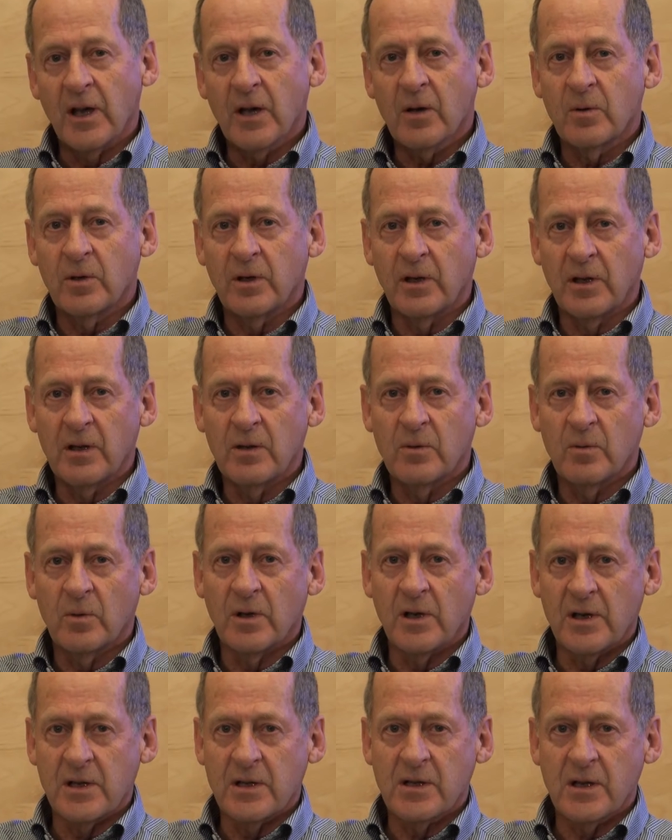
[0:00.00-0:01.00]
equity,
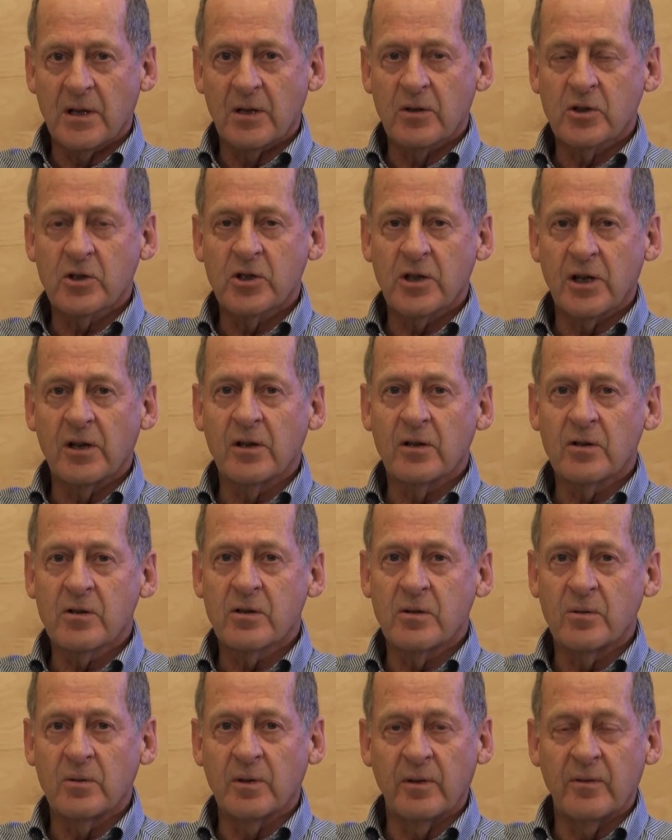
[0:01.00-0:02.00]
where I sell shares
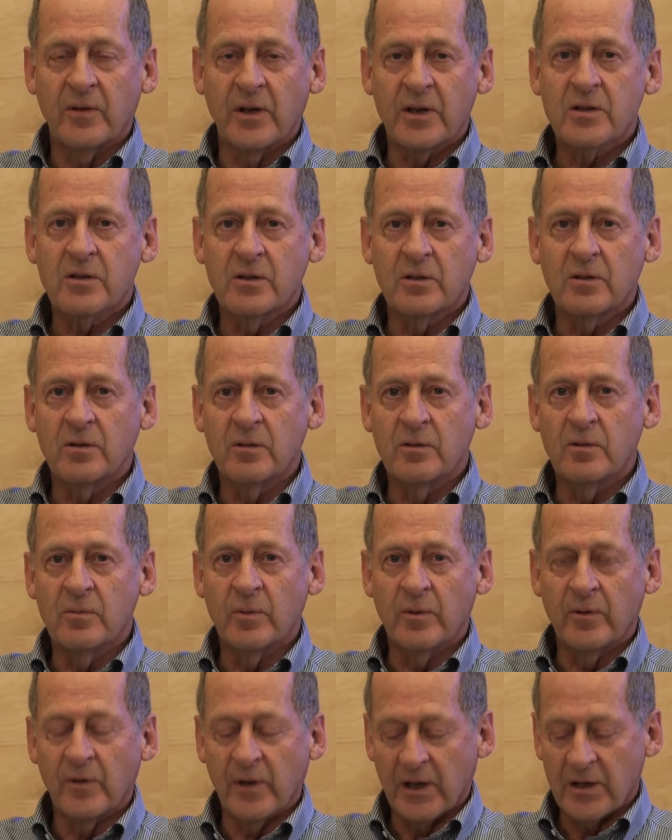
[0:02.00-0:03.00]
to an investor who
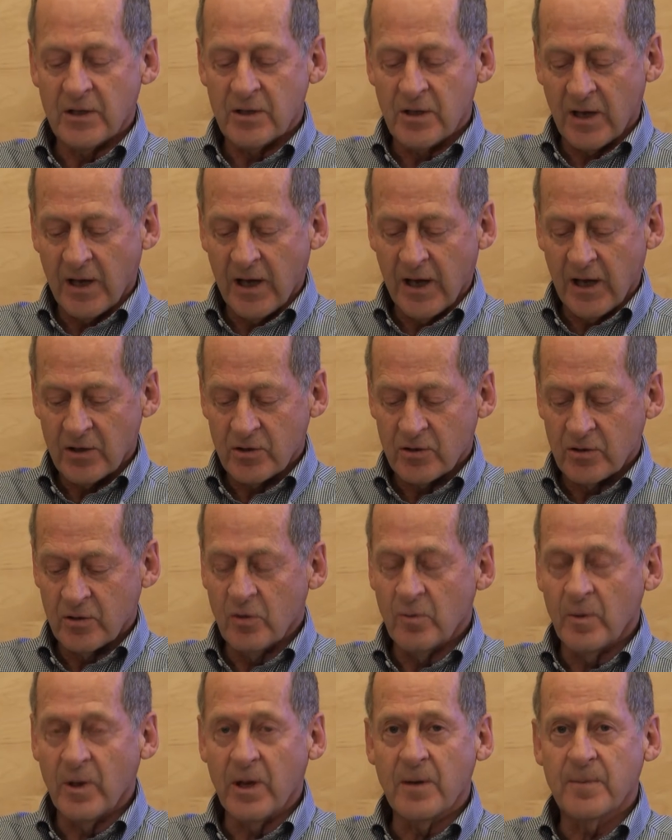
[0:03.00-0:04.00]
provides the cash
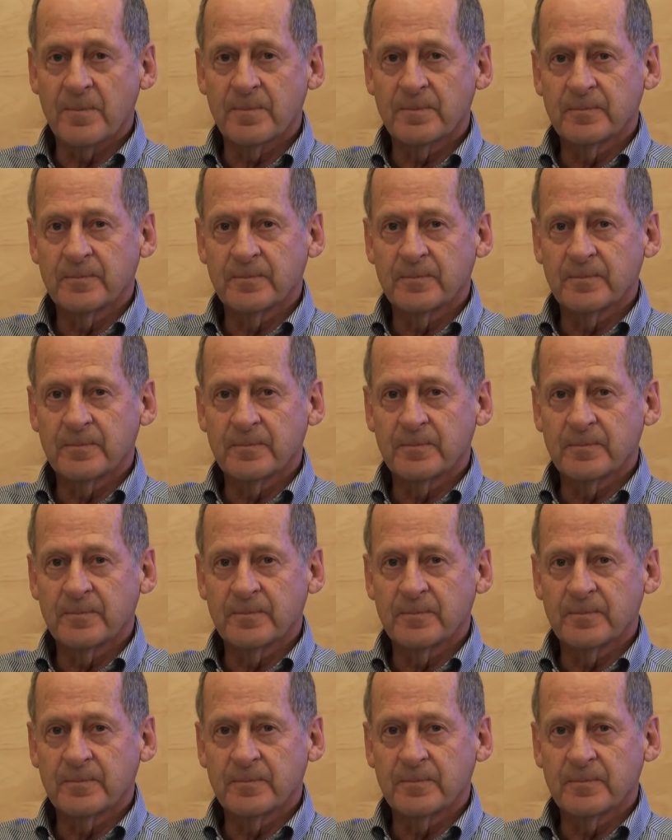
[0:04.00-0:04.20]
to me?